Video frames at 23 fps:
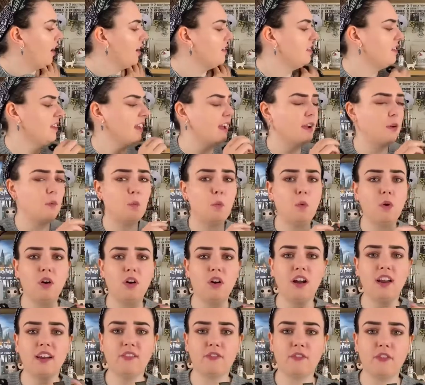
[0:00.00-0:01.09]
It's like, what
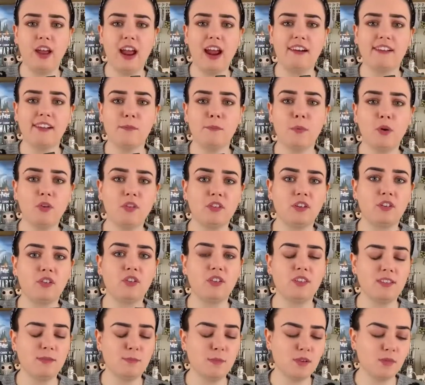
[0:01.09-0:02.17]
kind of Harry Potter
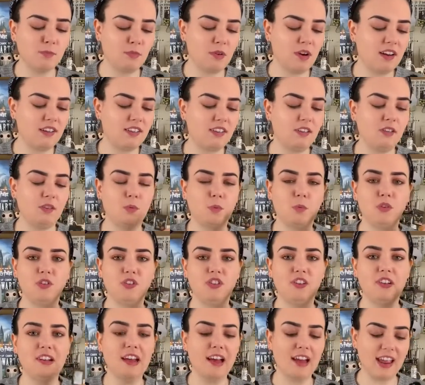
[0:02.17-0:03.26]
Christmas presents would
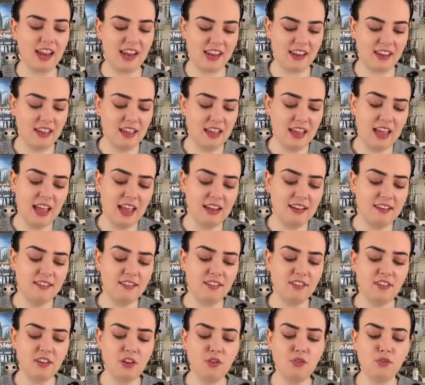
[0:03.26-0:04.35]
you like? And it's
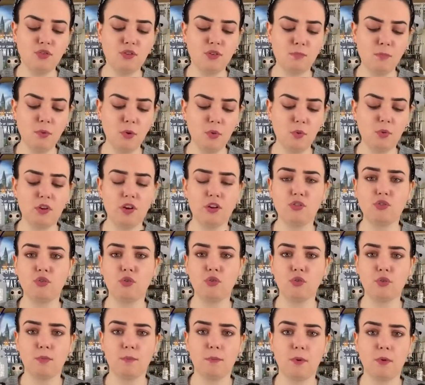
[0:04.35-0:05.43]
so small and
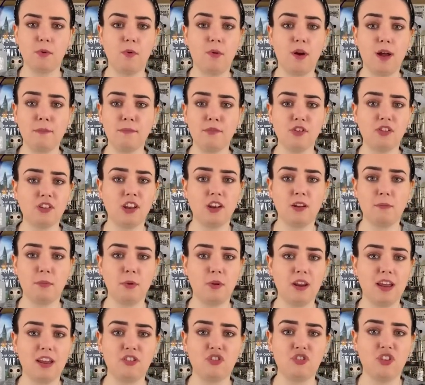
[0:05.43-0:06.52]
adorable. I'm just gonna
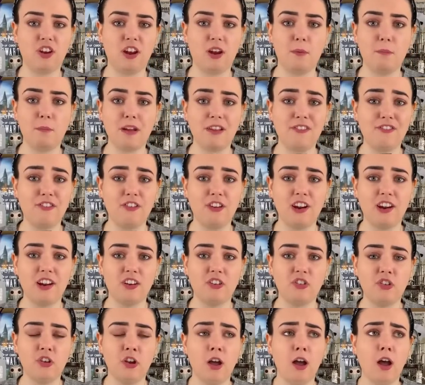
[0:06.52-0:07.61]
put that straight on my
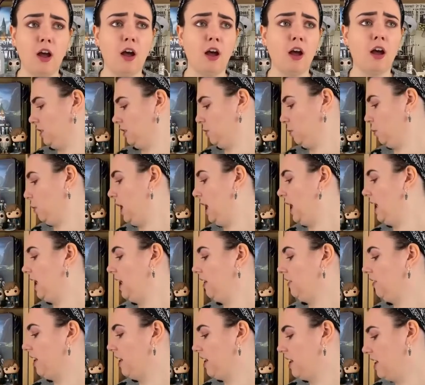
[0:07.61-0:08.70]
fridge.
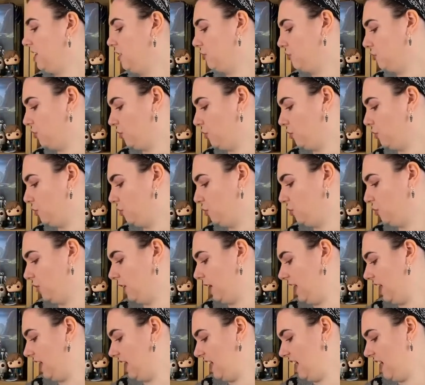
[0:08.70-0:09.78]
Where are you,
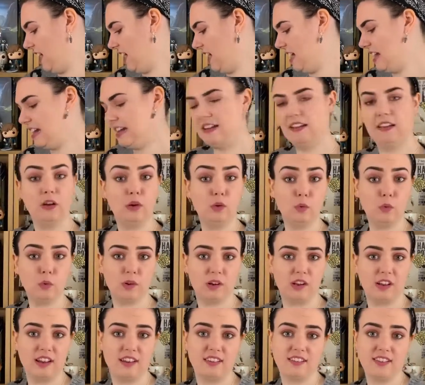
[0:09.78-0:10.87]
Dory? Oh,
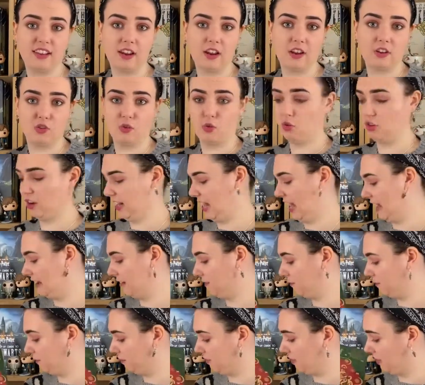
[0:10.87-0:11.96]
I sang a door
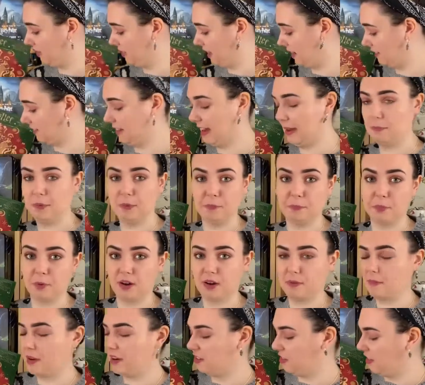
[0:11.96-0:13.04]
again. That's happened
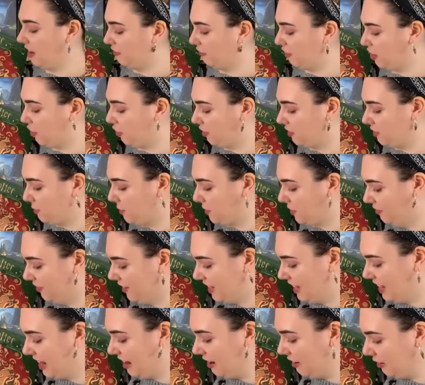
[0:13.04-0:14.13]
pretty much every Christmas
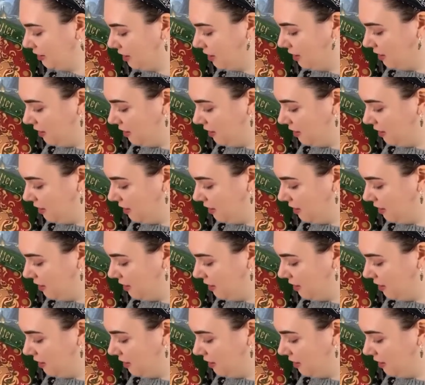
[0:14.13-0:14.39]
video.